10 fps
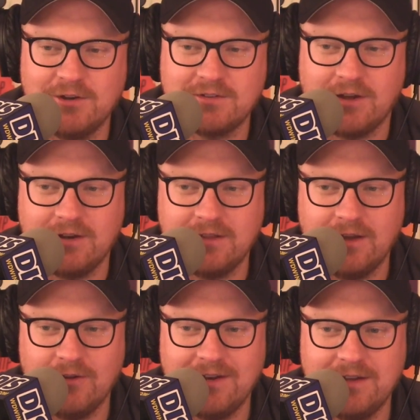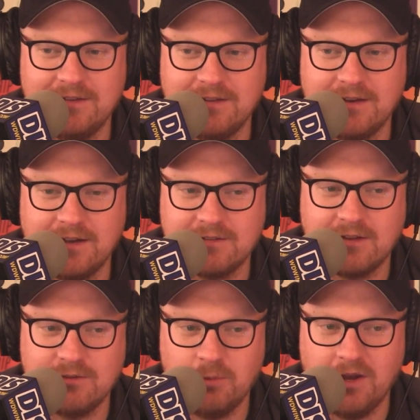just got it there. It is an
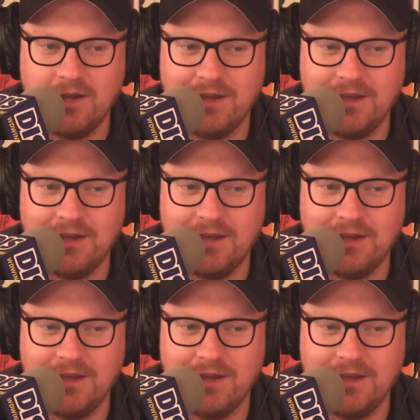accessory.